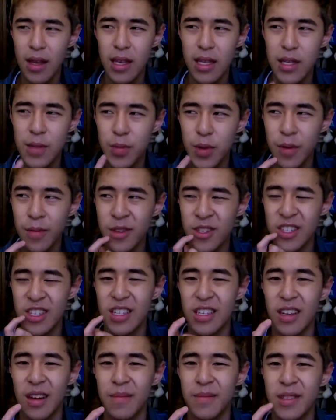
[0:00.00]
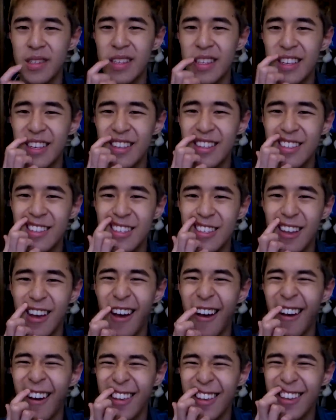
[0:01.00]
It's pretty much just gum disease.
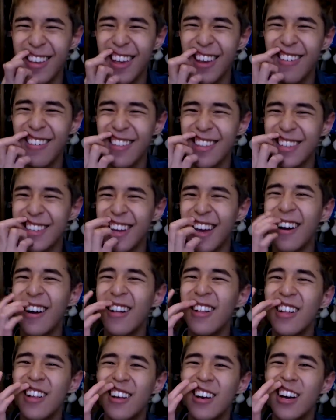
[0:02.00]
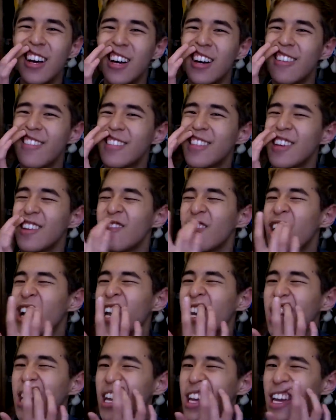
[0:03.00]
You can't really tell, but they're
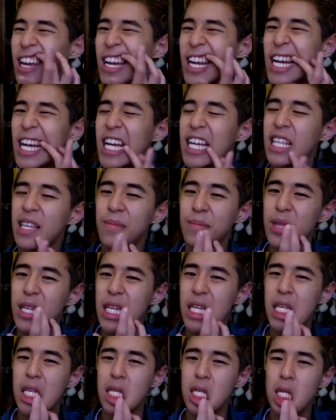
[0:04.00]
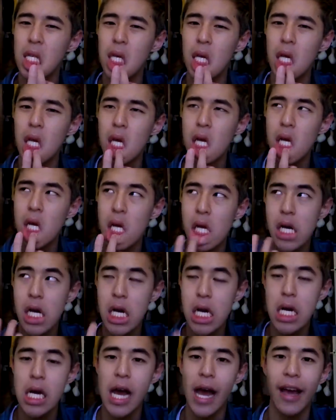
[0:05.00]
red, and they bleed easily.
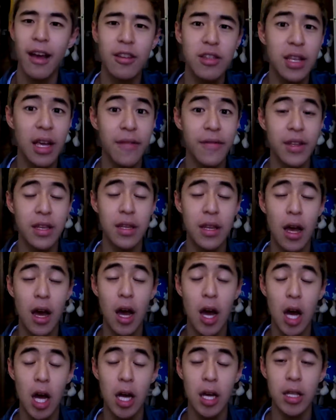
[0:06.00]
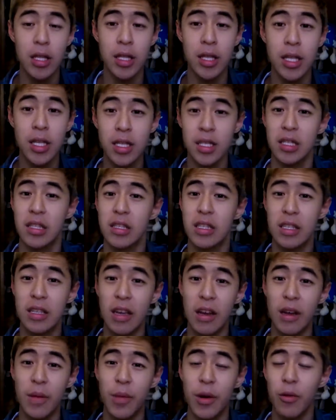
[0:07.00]
I also have and this is the
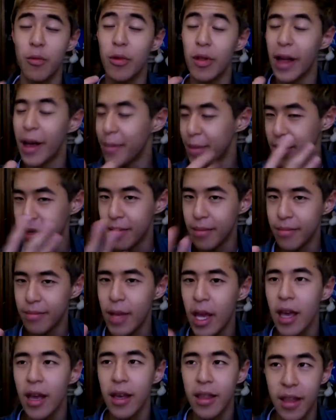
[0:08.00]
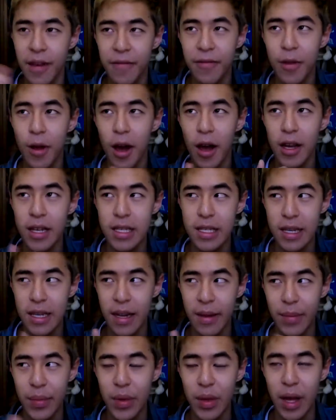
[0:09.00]
scary part. Well, I mean, they flossed,
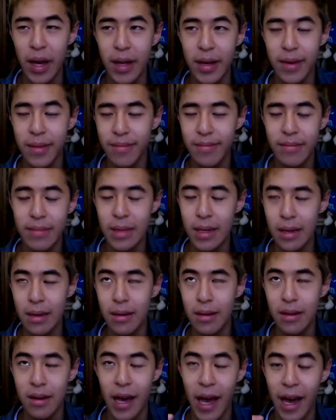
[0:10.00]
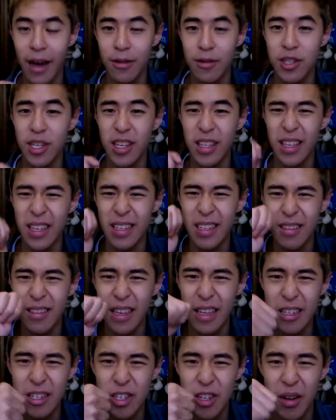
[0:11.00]
and I bled. Ugh, ouch. And they
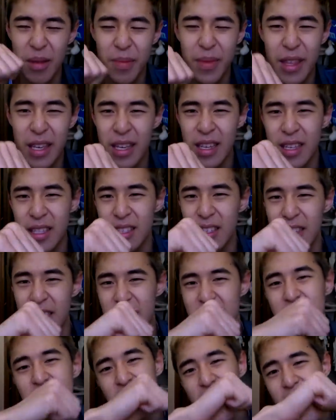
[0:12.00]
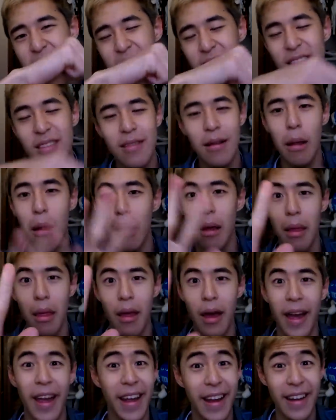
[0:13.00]
took that sharp thing, and they're like,
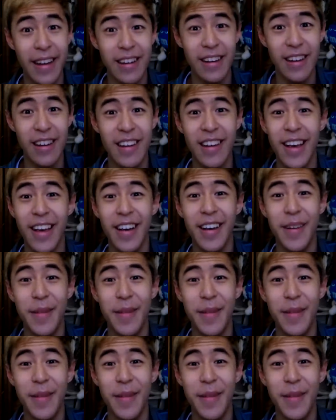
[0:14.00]
ugh, I hated it.